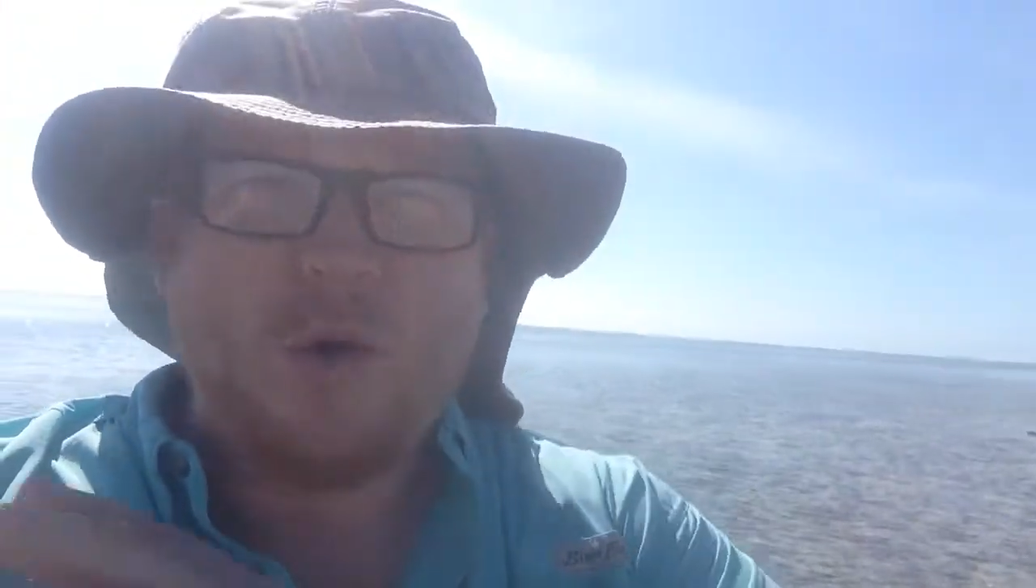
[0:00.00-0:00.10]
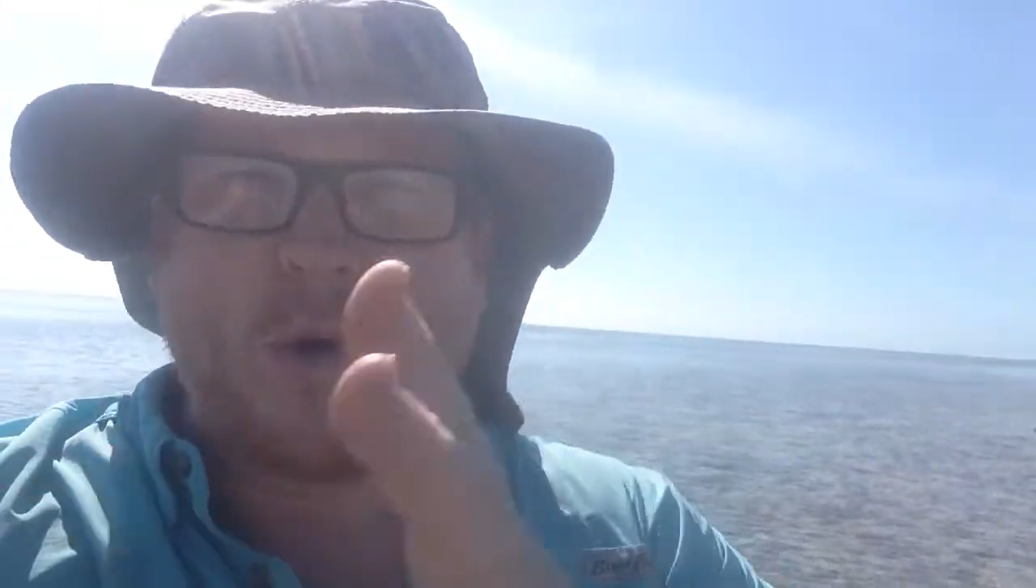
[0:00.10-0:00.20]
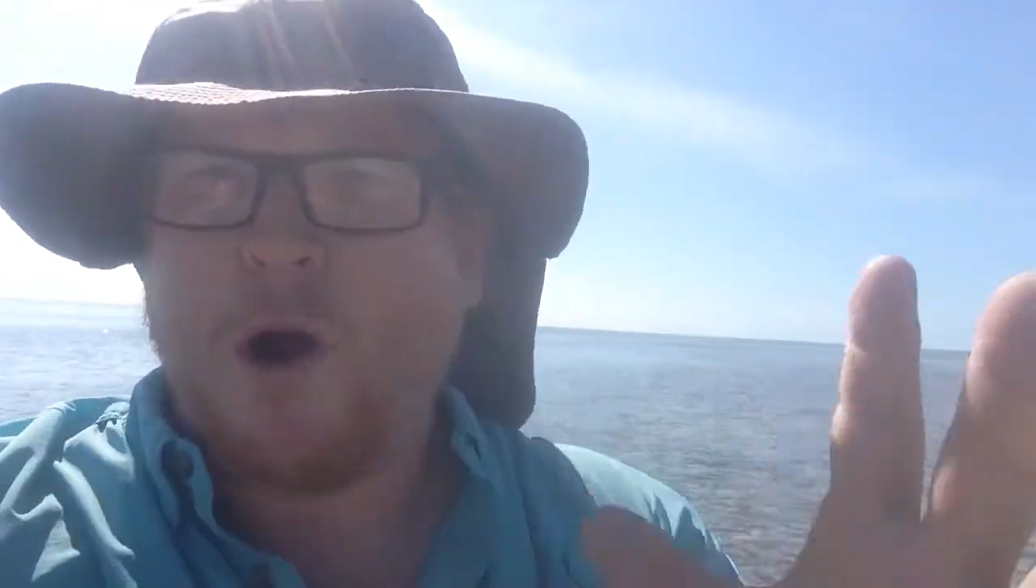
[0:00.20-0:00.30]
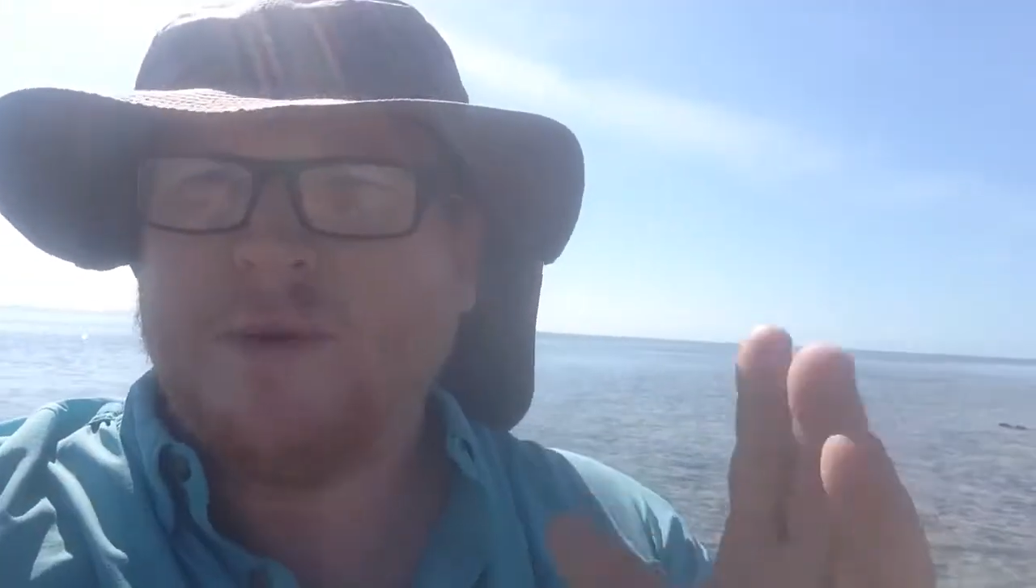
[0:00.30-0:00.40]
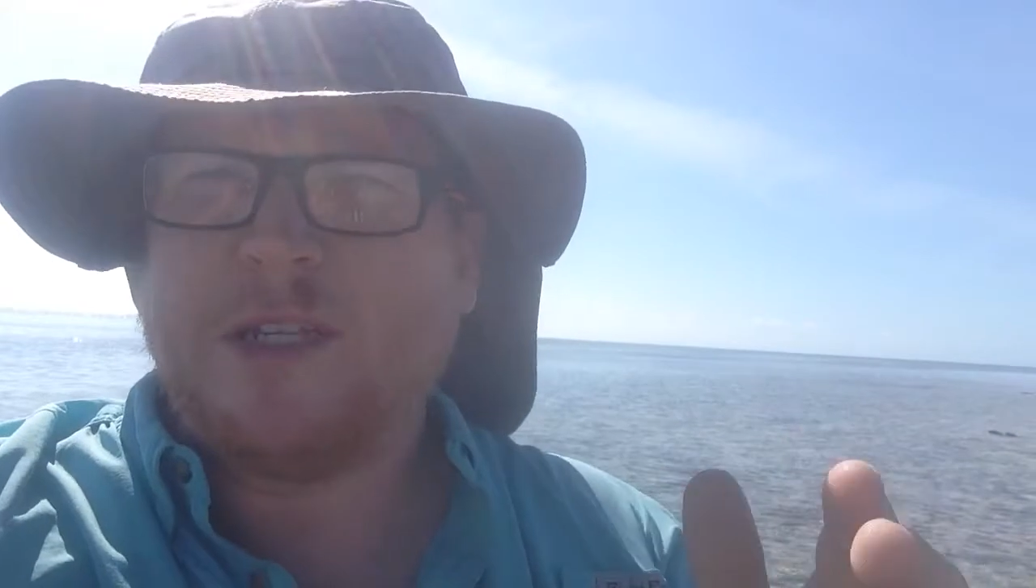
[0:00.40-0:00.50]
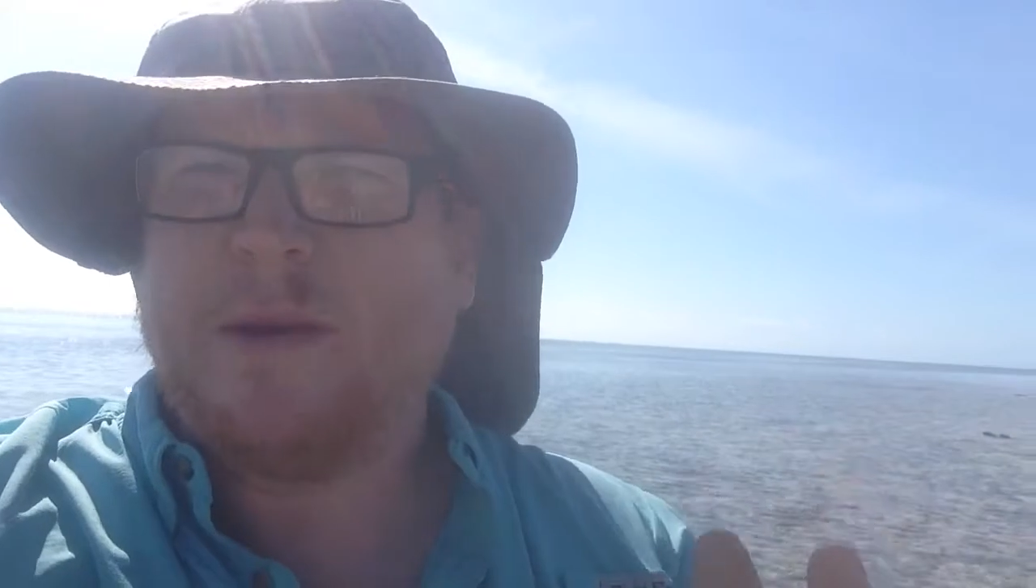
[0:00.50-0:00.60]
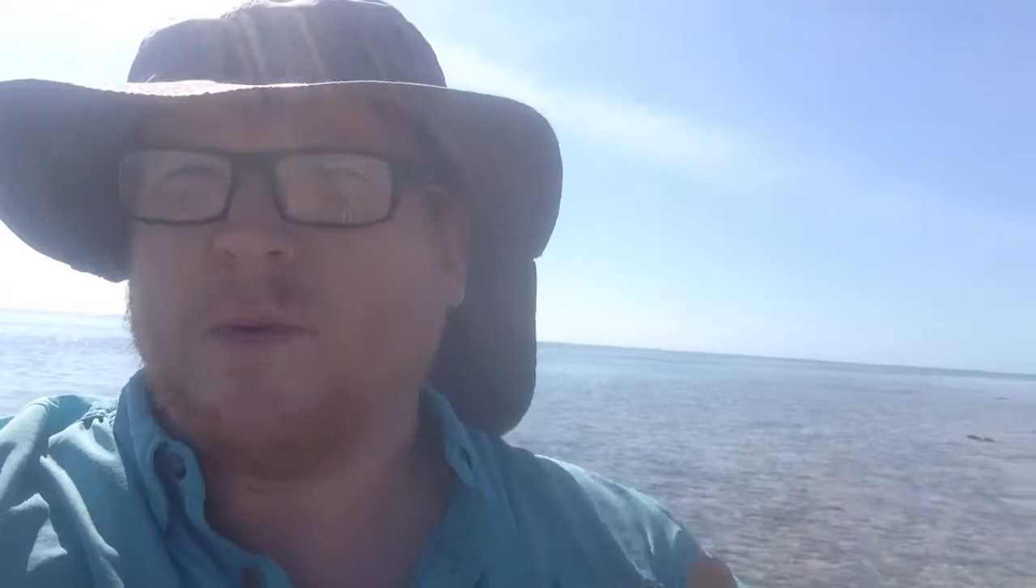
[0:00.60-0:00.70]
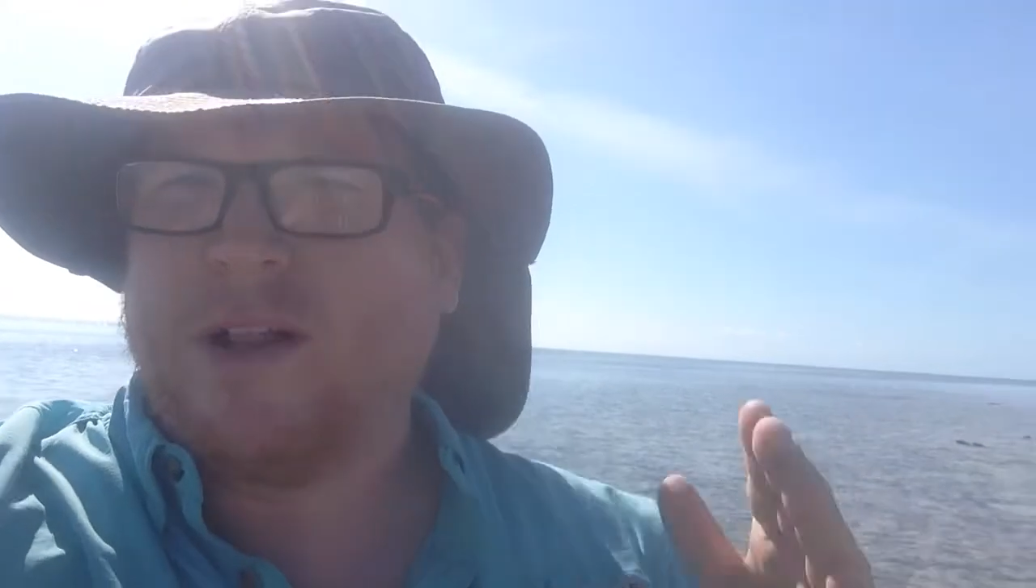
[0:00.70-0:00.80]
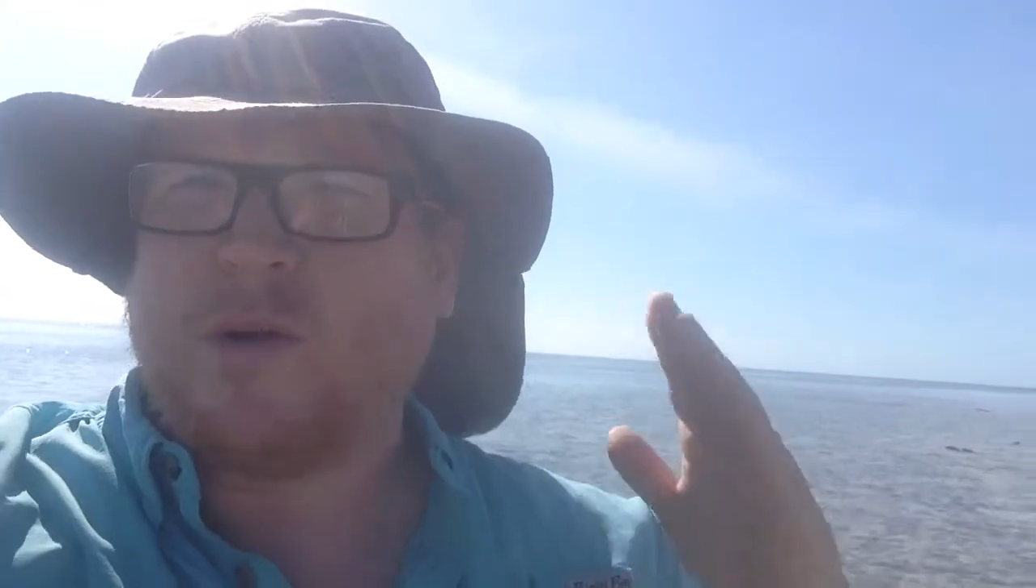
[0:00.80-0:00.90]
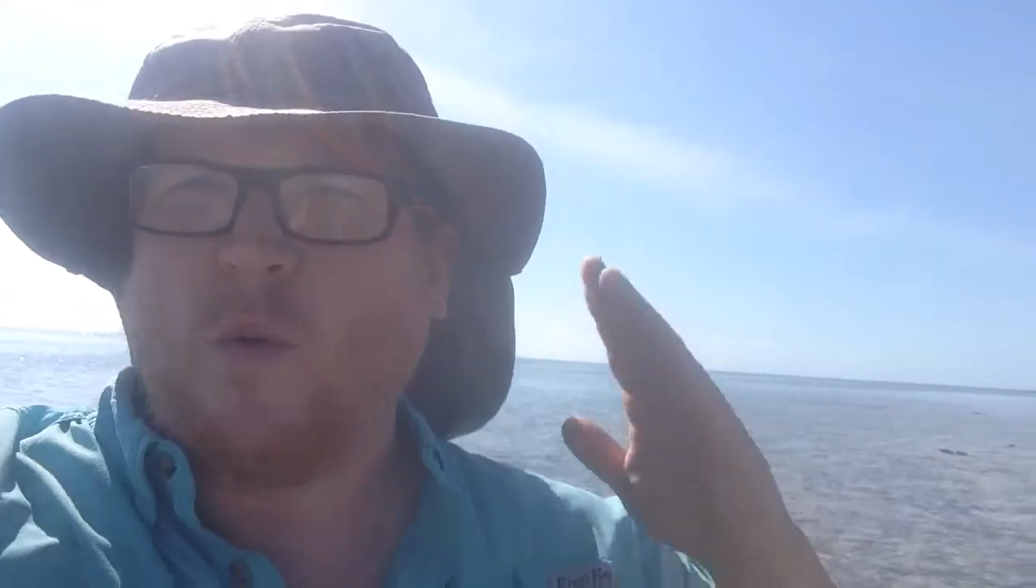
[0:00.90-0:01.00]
door opens, be willing